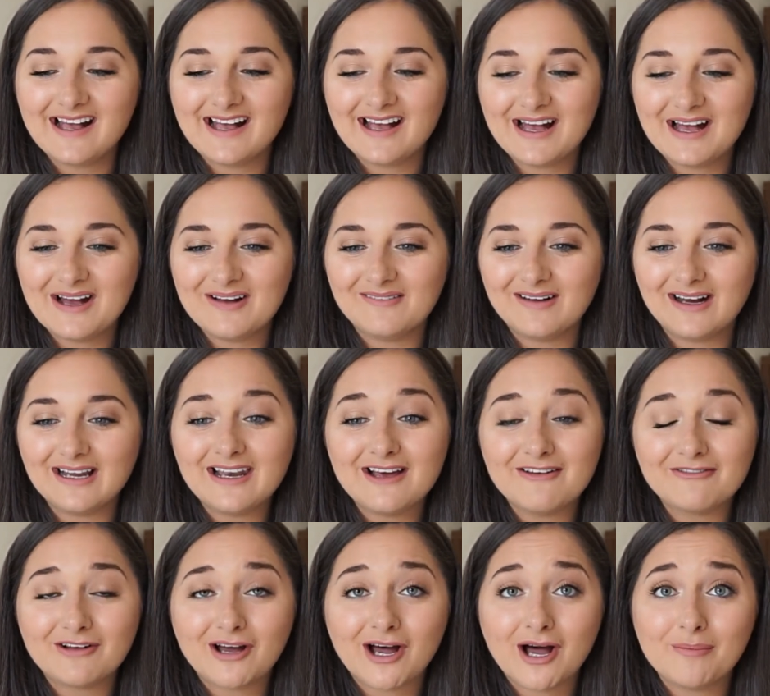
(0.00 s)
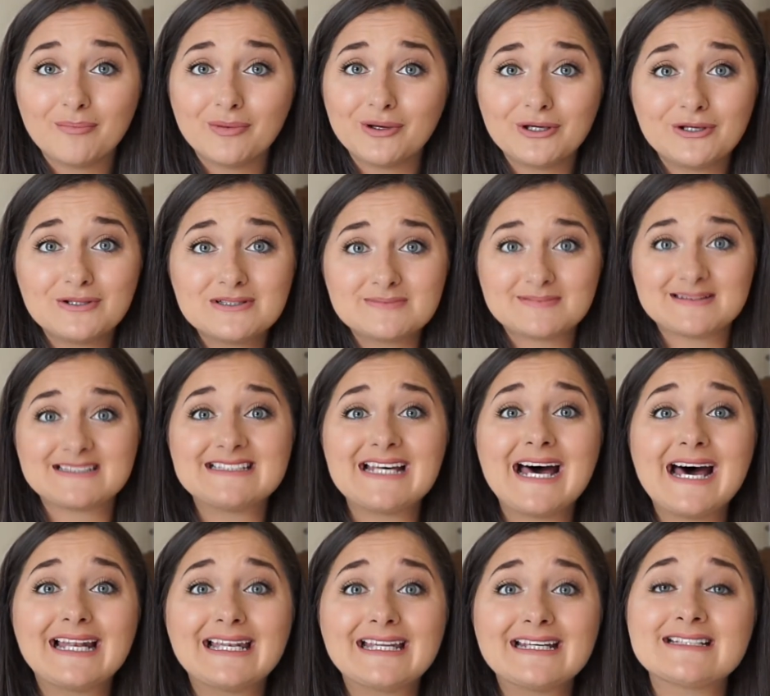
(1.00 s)
I love car boots, but
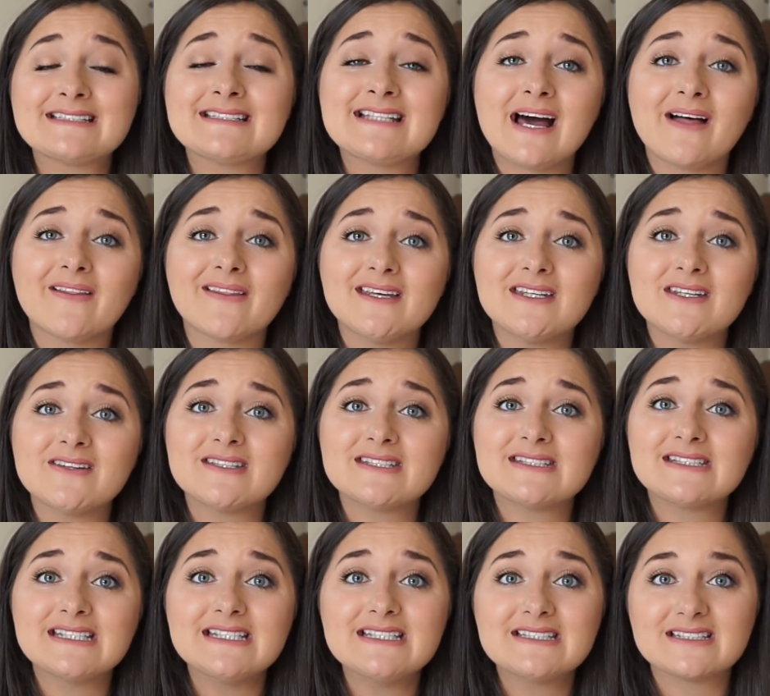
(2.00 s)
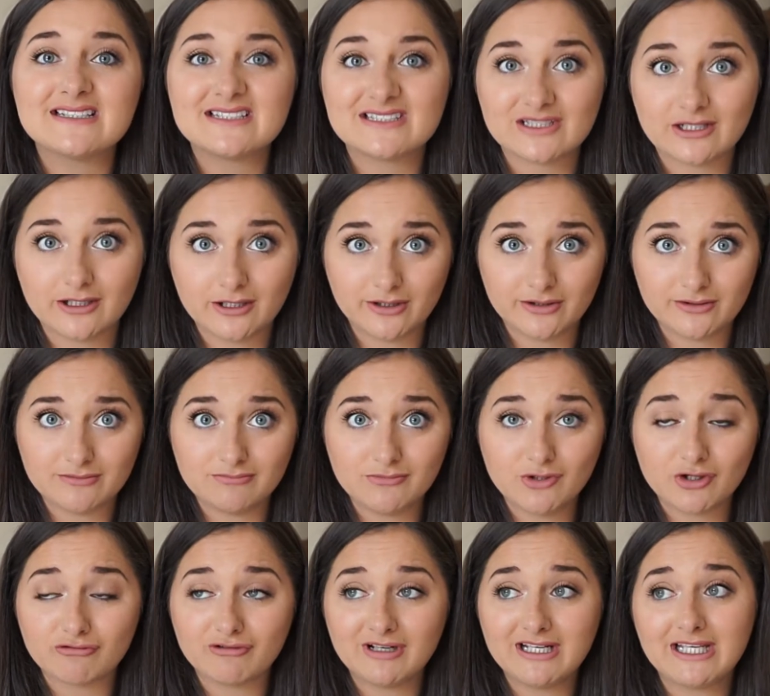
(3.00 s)
sadly it's now the end of the season, so I'm
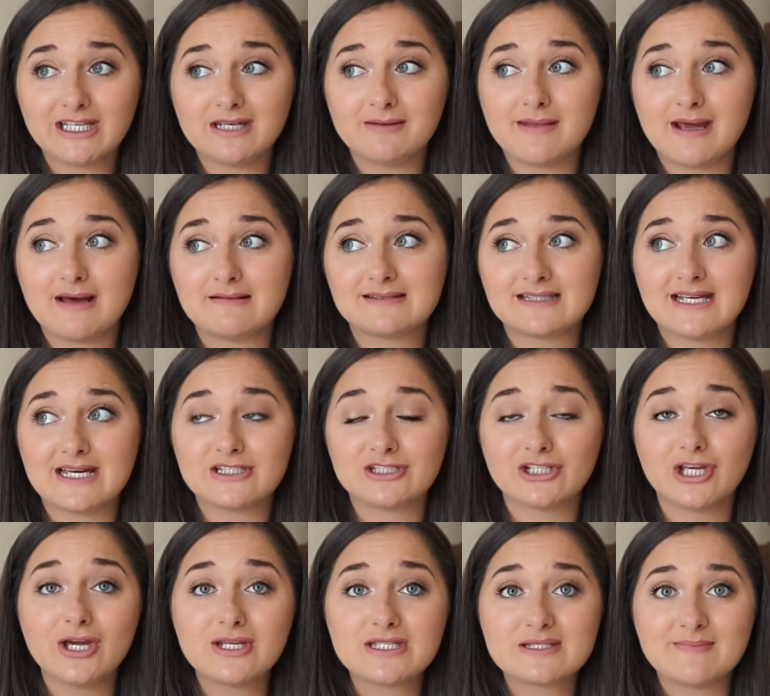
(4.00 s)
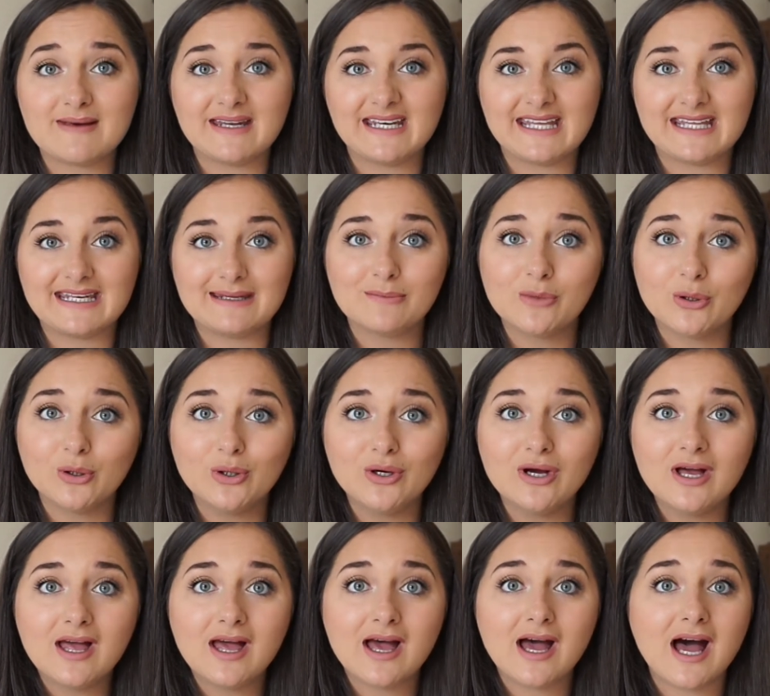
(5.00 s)
not really going to be able to get to go to many anymore.
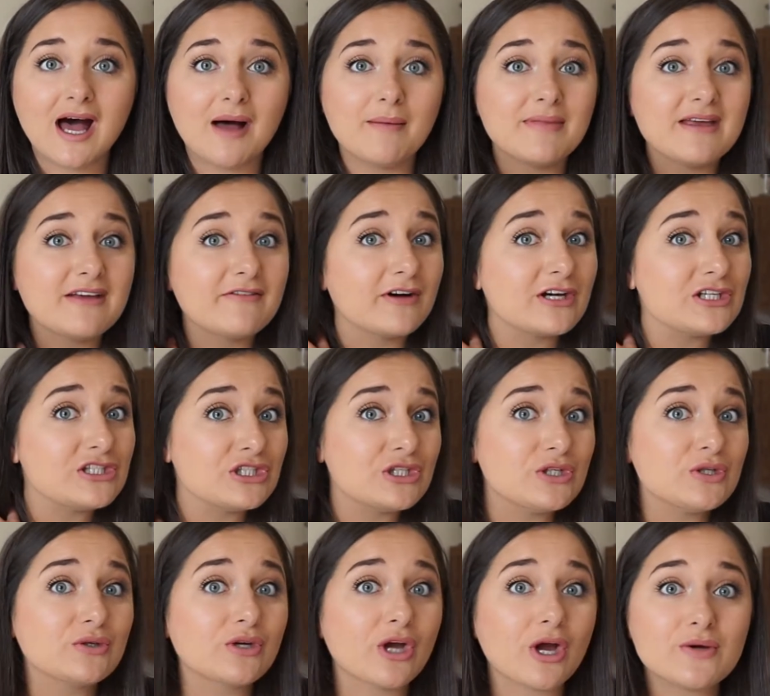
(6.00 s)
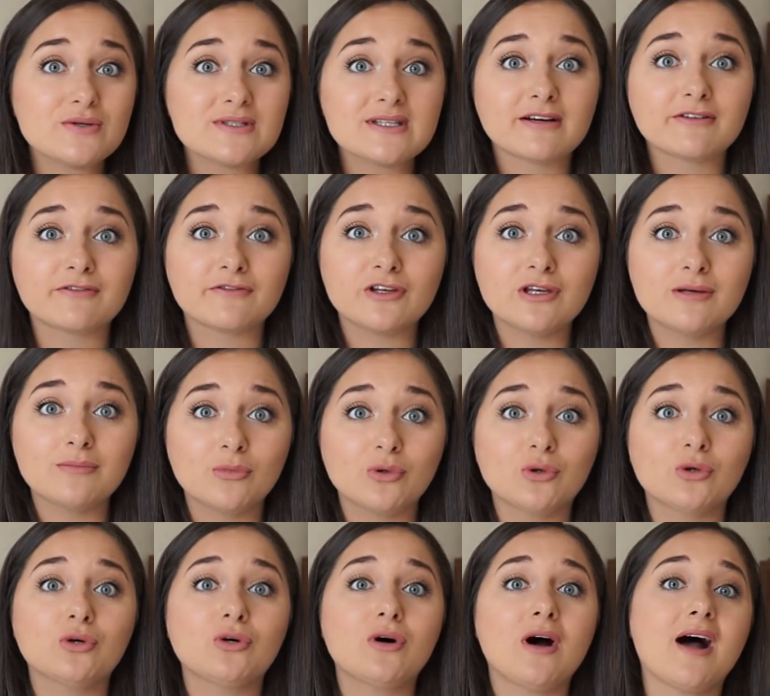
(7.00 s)
But if I do go to a few
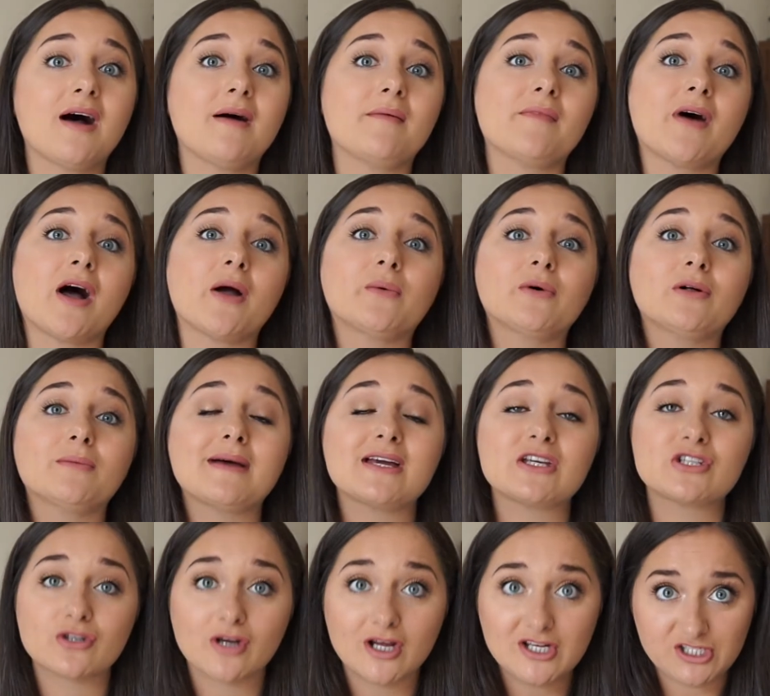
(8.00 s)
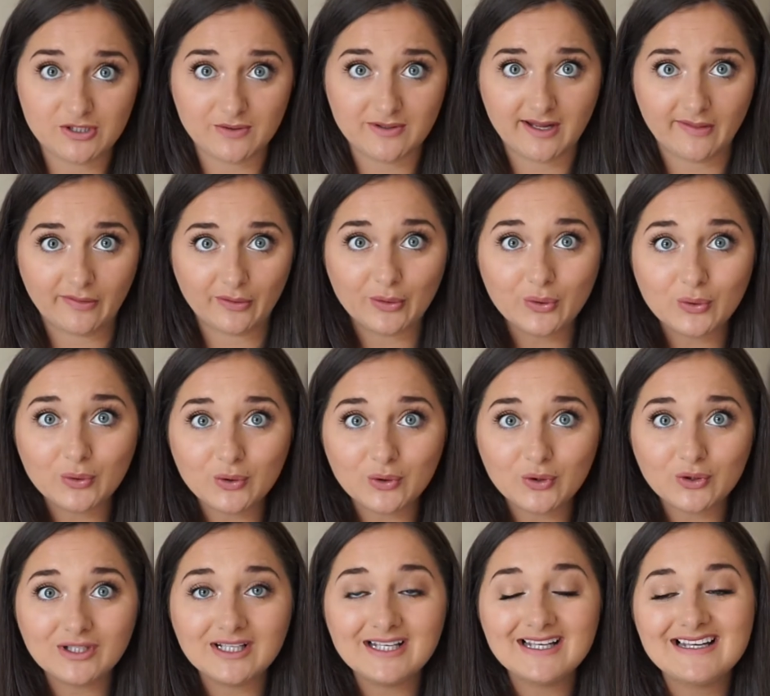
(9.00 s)
more, I will make sure I do another
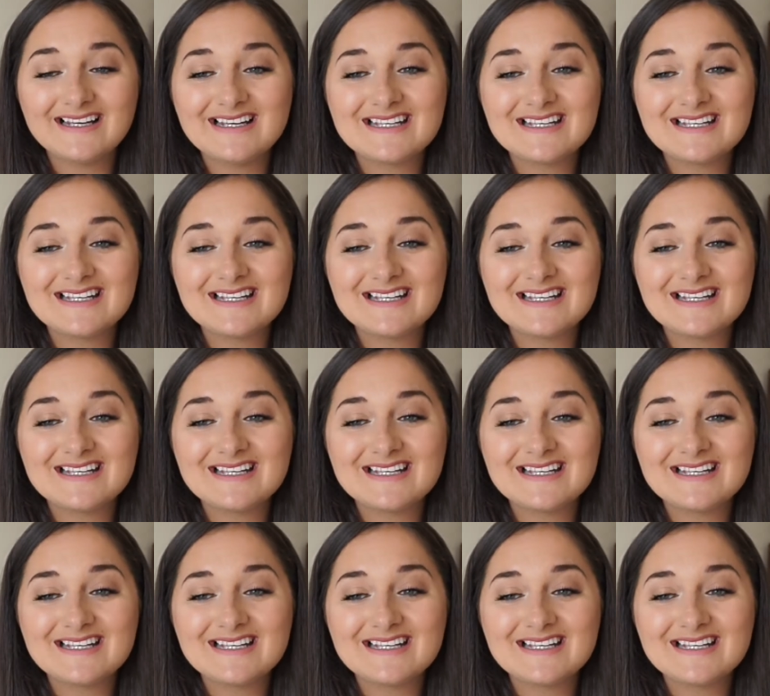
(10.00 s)
haul.